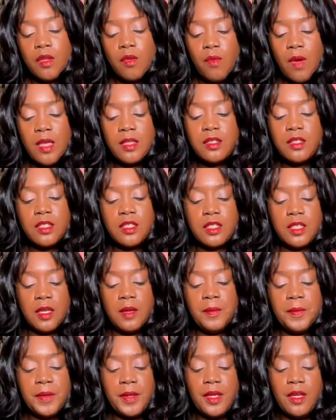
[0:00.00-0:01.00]
Why is this
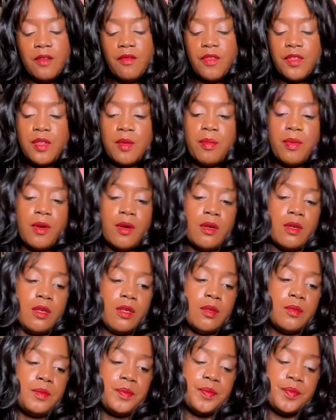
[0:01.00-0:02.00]
Emperor here for the
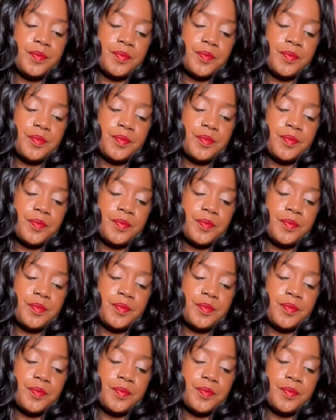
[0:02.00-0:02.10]
partner?